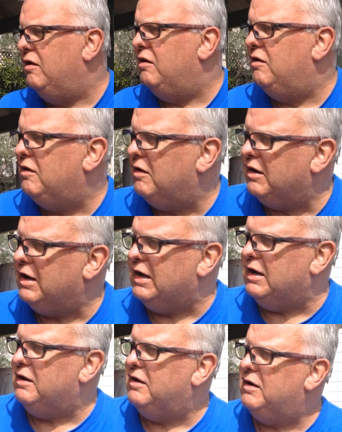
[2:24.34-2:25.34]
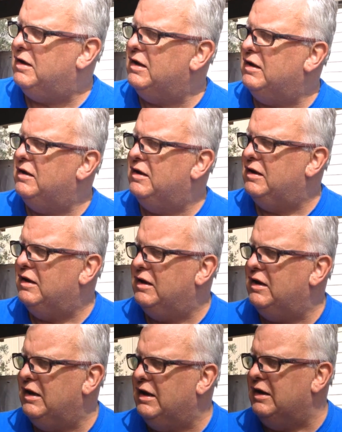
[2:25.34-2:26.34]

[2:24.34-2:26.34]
Wow, okay, that's good to know.